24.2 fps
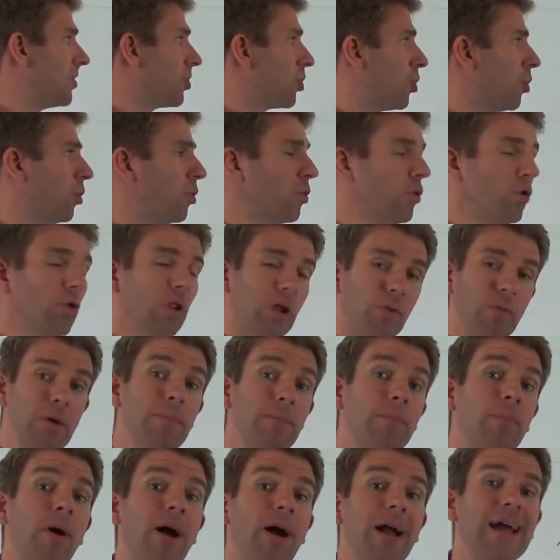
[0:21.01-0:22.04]
call and we're
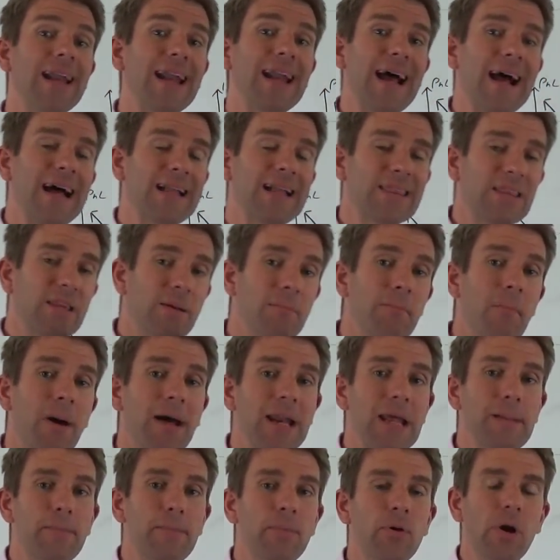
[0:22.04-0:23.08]
buying an at the
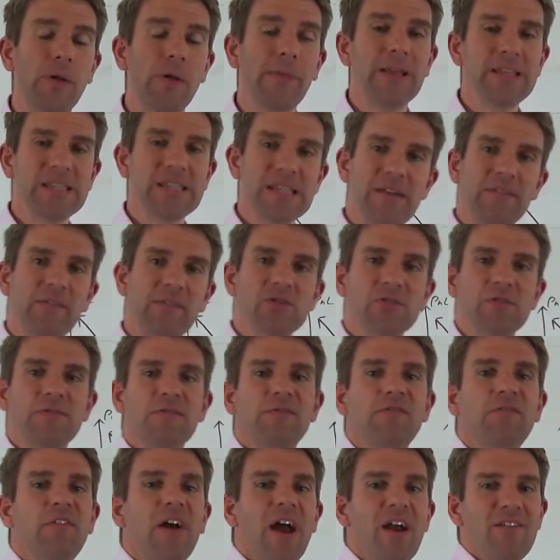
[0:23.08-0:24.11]
money put, and that's giving us a
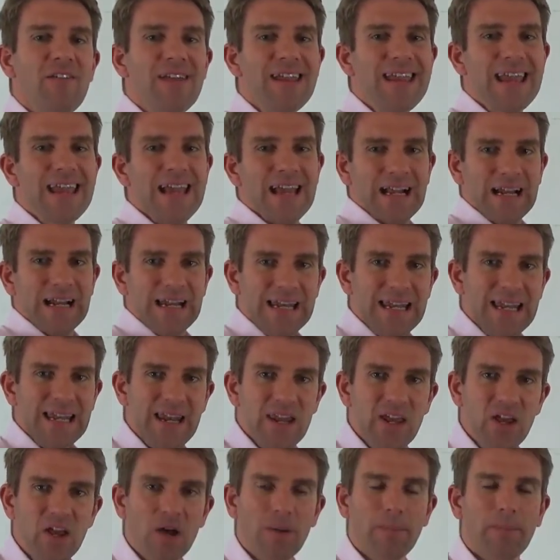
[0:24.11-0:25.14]
very
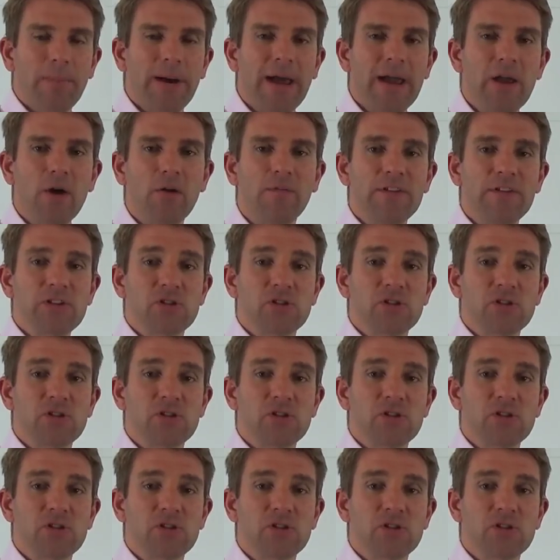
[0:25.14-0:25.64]
linear payoff.